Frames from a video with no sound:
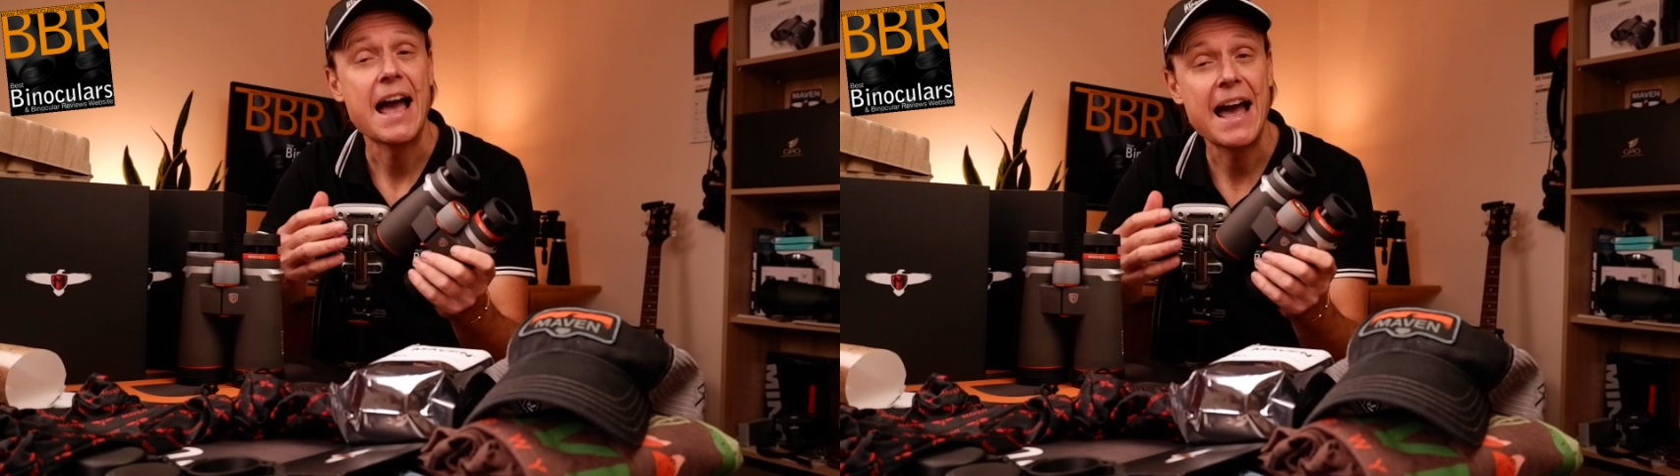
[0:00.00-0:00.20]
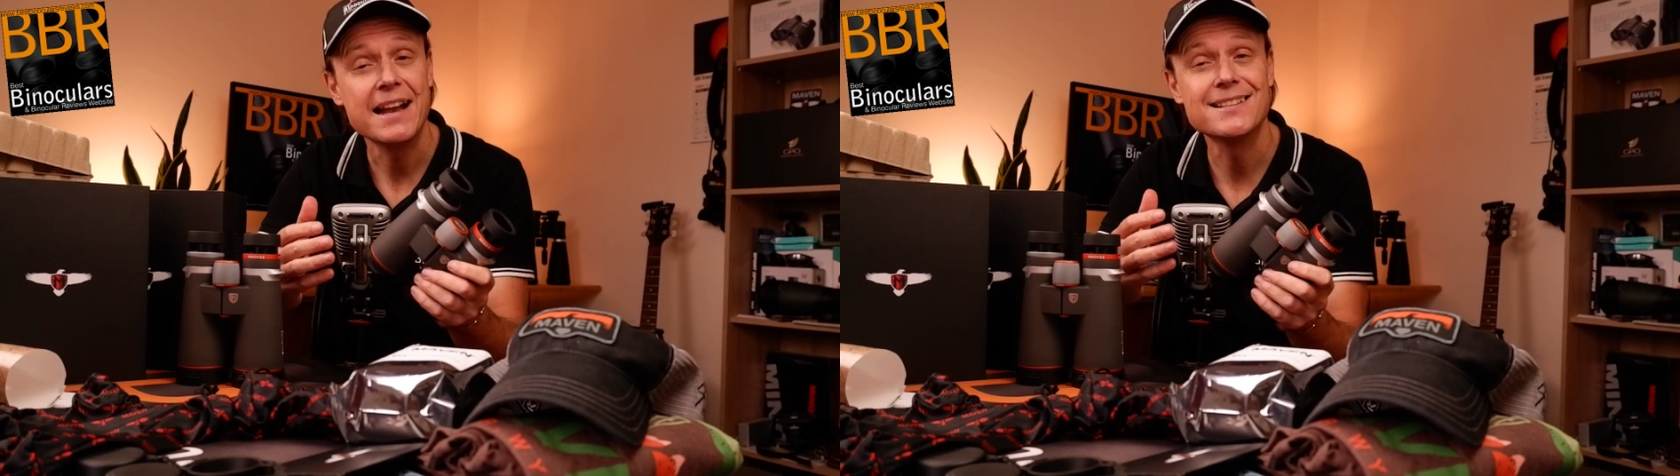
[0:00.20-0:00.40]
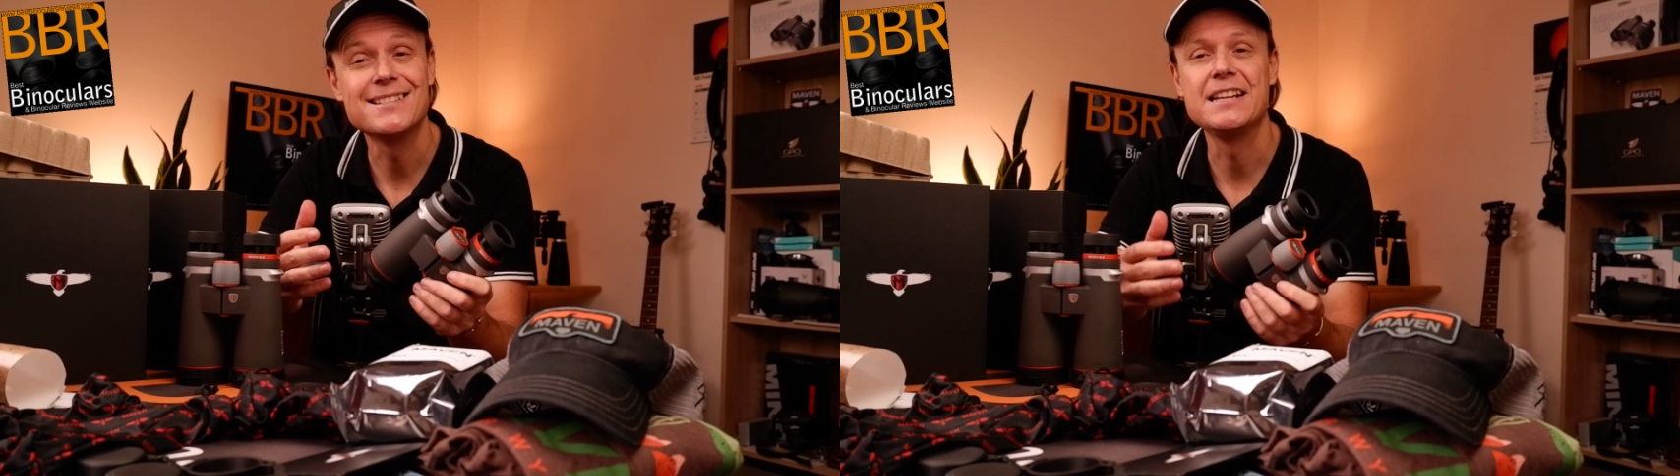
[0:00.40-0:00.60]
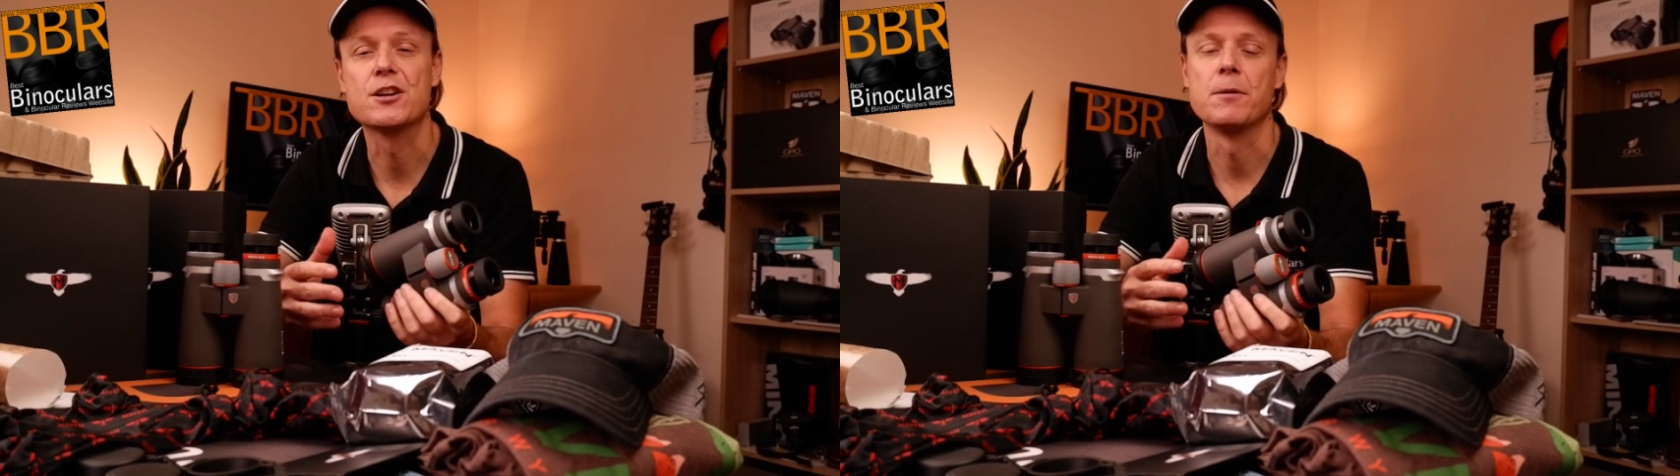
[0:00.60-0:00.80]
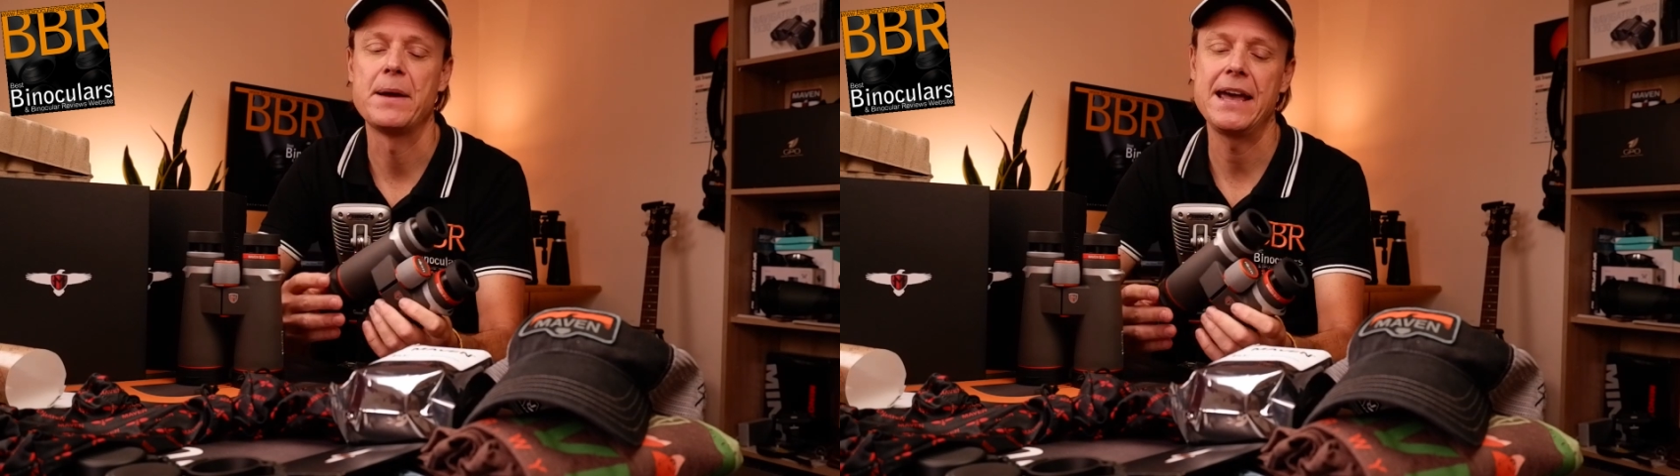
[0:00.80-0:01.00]
and
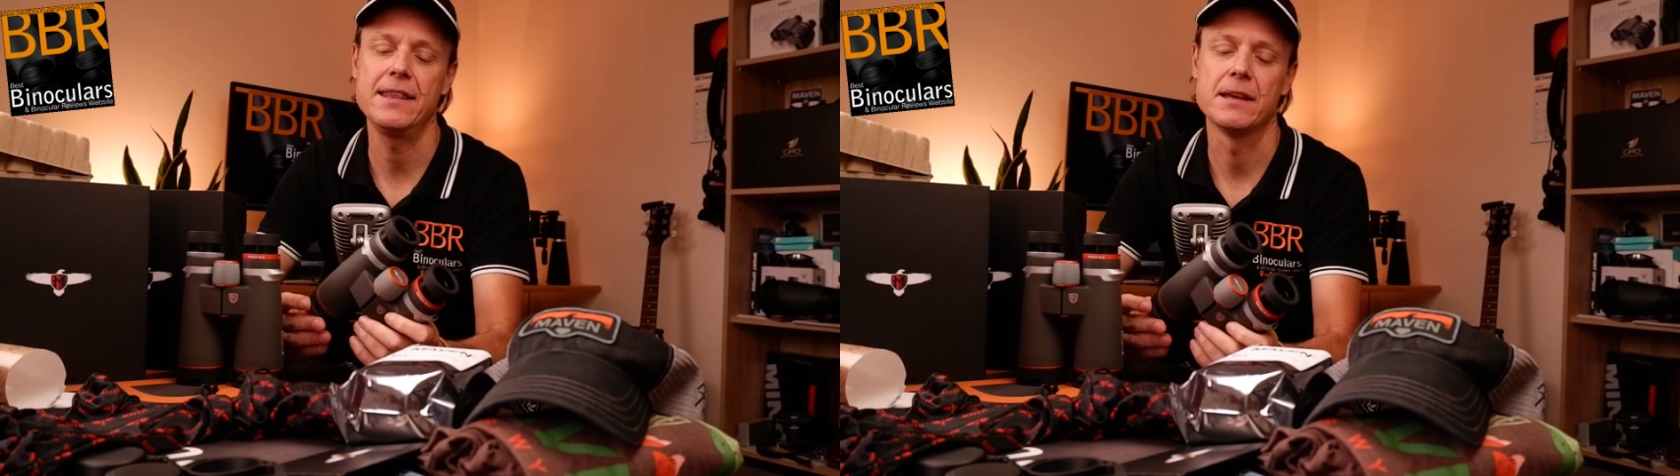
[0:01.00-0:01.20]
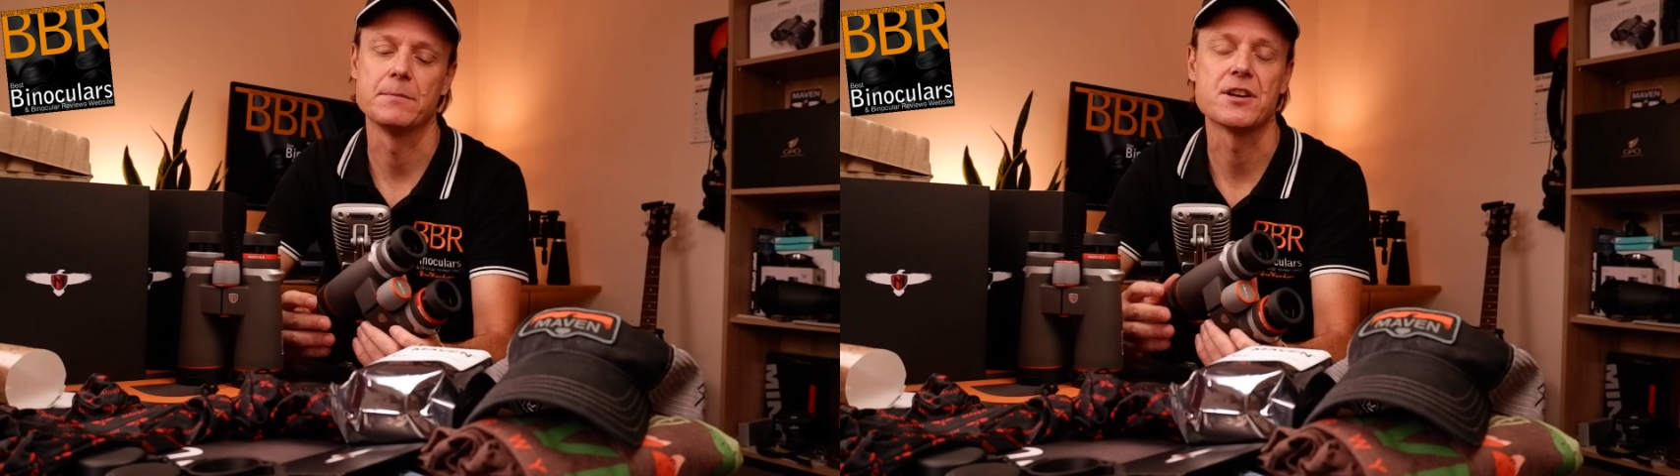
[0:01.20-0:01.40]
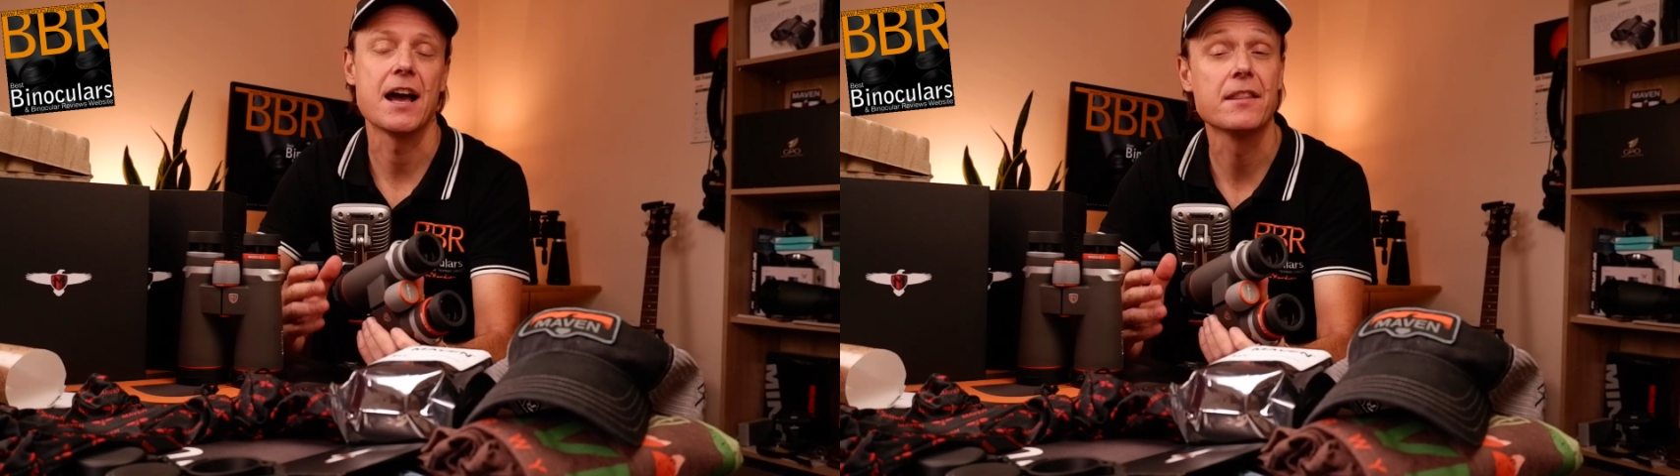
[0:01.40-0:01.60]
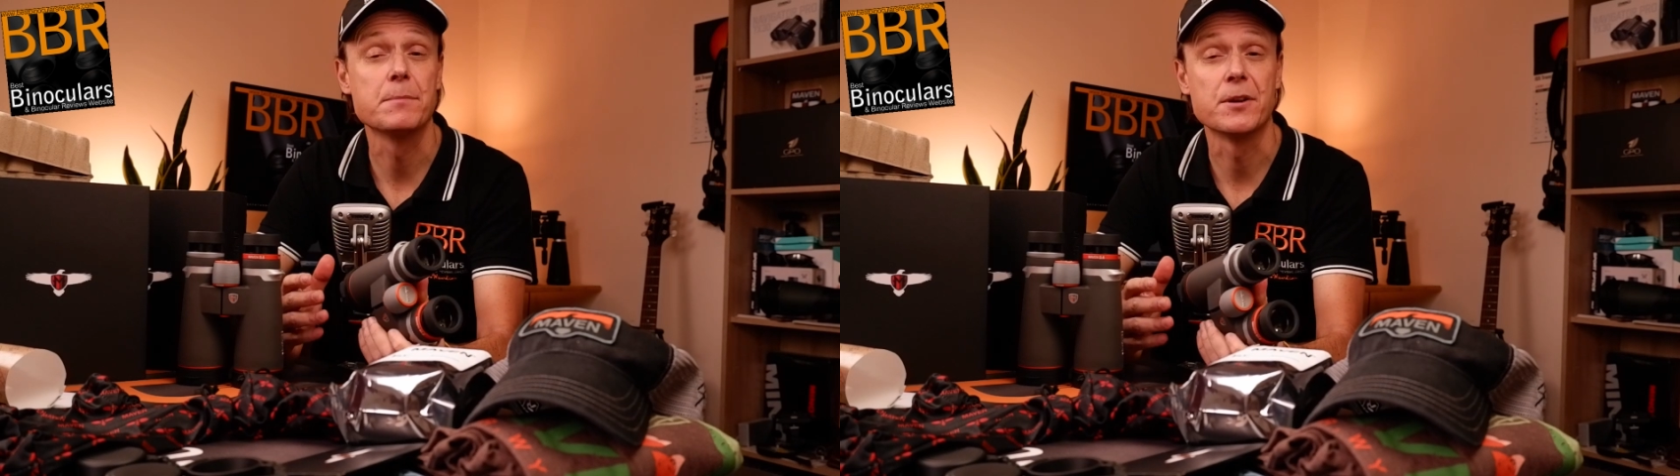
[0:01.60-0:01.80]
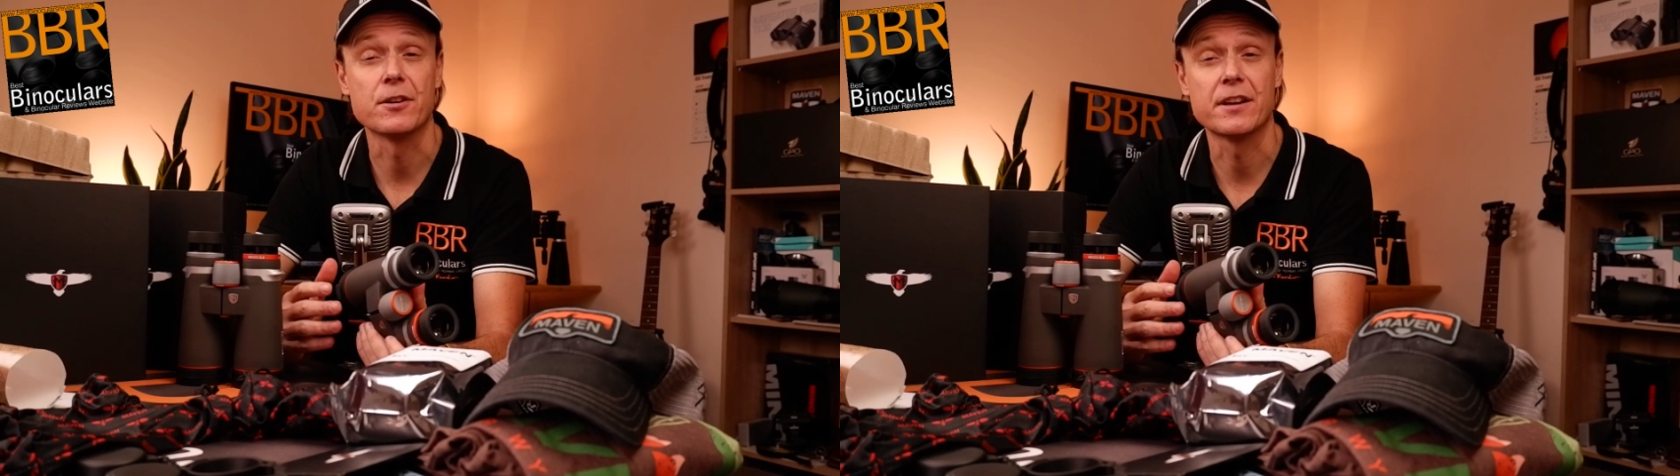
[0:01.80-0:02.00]
indeed compare them to
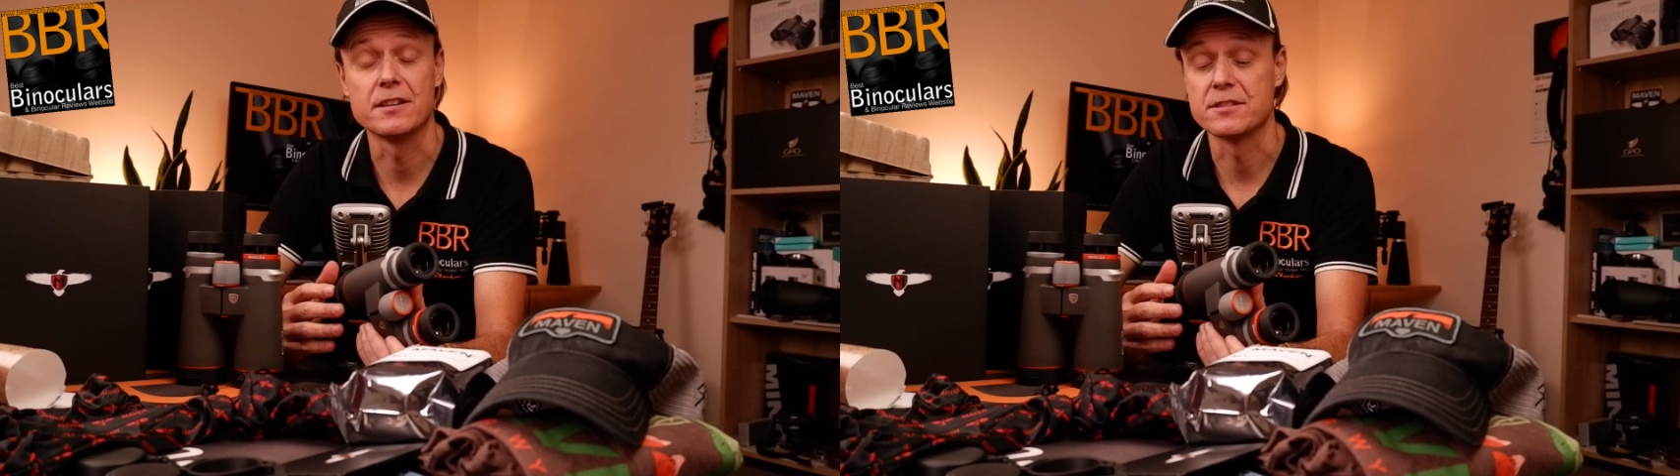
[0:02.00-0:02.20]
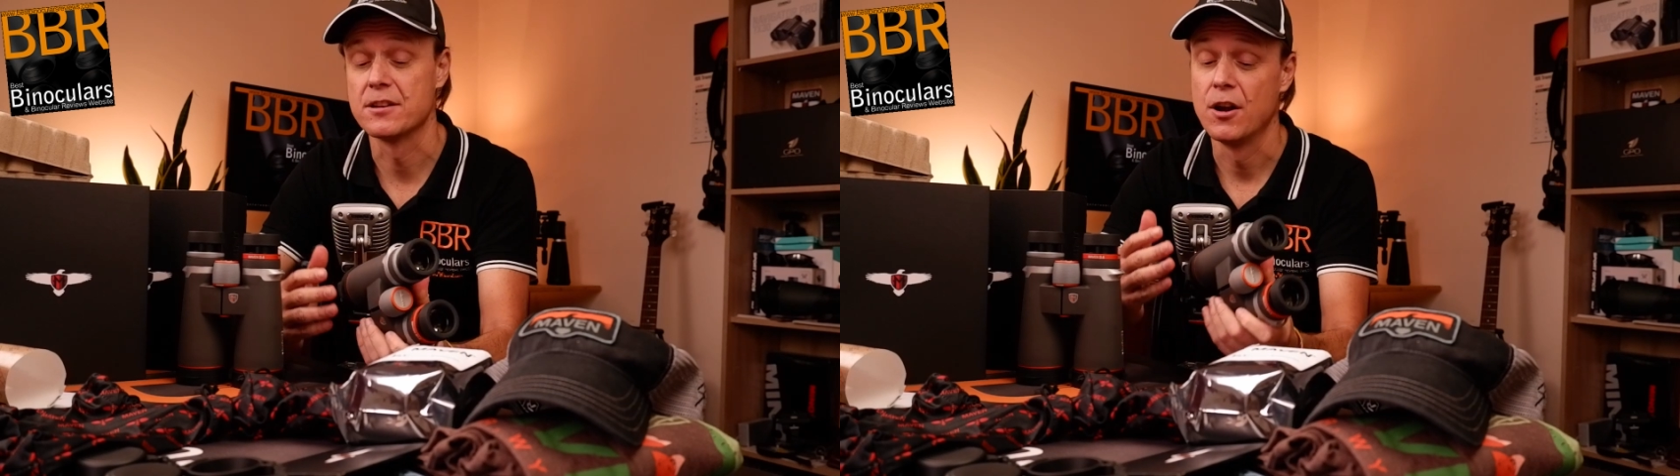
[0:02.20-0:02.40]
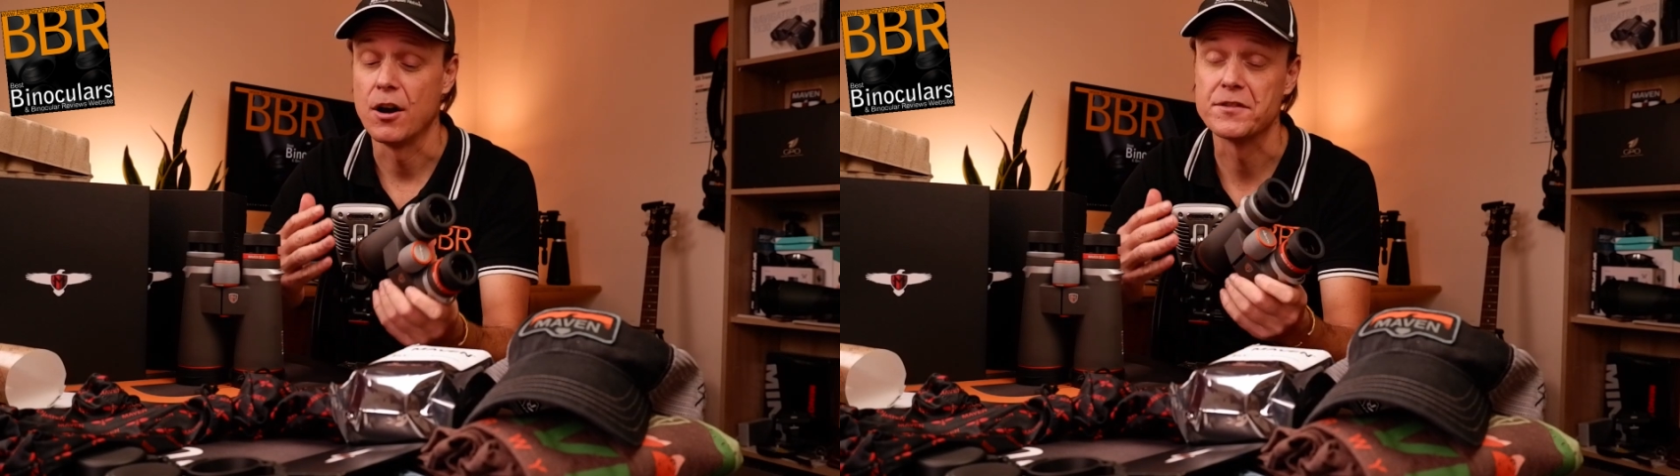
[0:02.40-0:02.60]
other binoculars